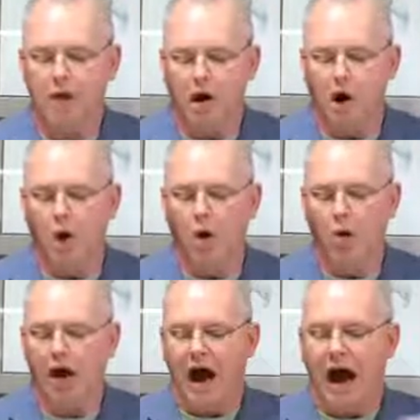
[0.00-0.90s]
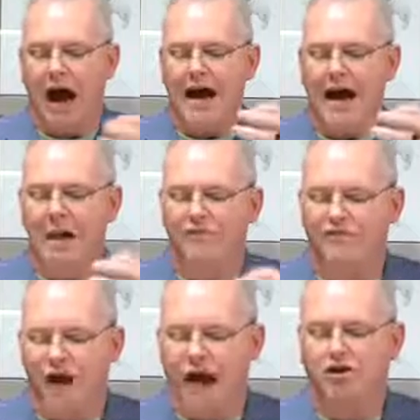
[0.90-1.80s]
Behold, I am
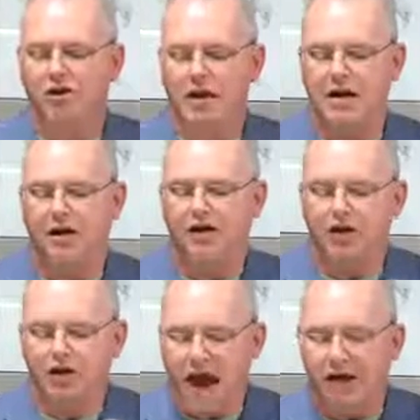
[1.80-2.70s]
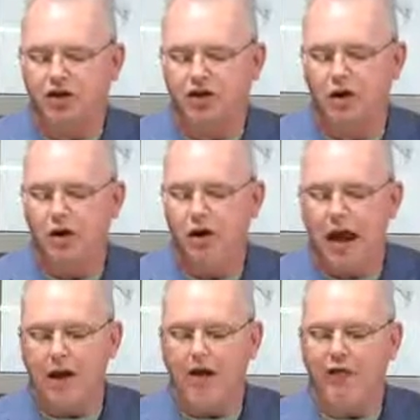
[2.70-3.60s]
fashioning a disaster
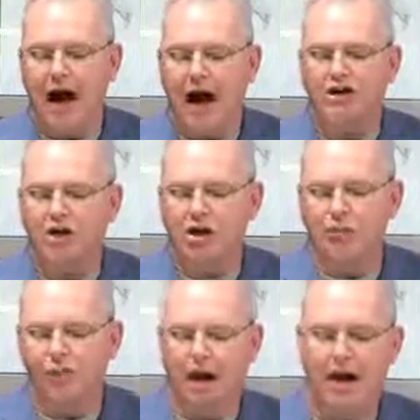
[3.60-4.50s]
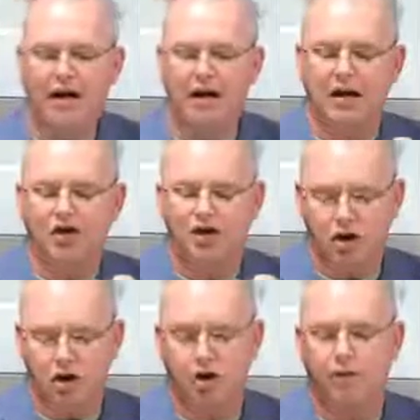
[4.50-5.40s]
and devising a plan against
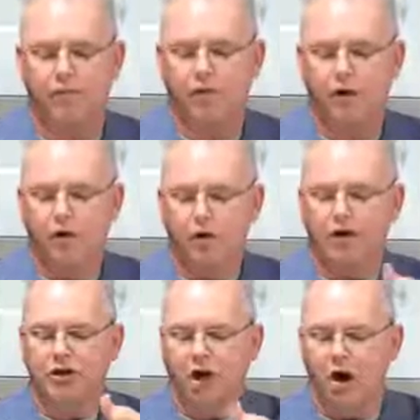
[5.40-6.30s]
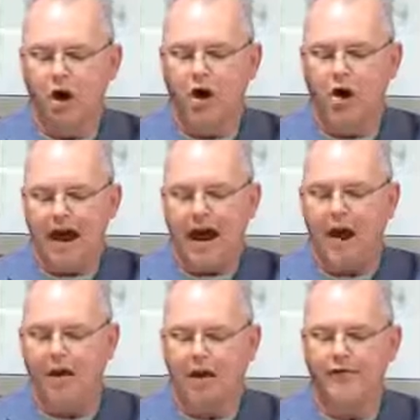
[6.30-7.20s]
you. Return
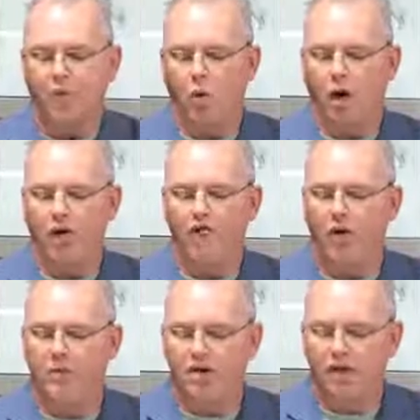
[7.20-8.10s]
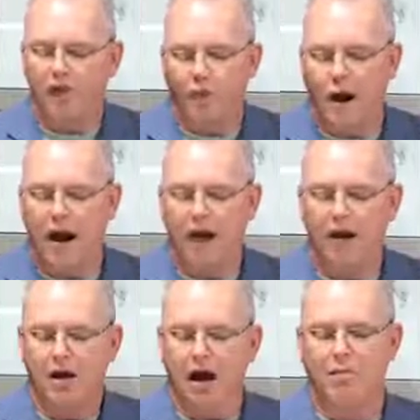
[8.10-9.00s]
now, everyone, from his evil
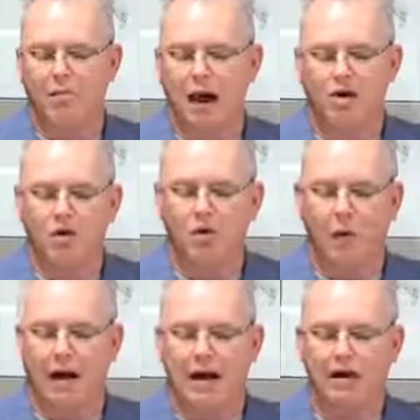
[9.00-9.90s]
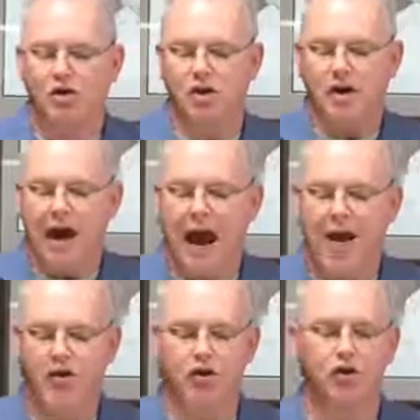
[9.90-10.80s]
way, and make your ways
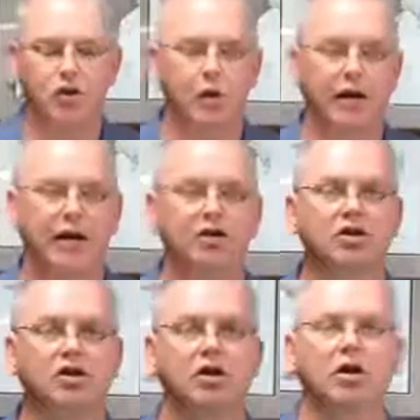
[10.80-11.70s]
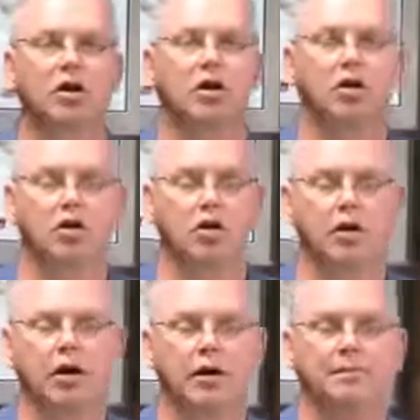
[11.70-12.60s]
and your doings
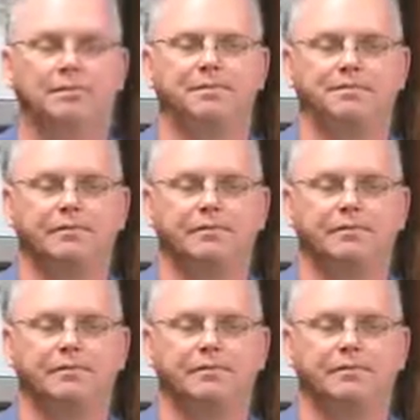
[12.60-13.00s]
good.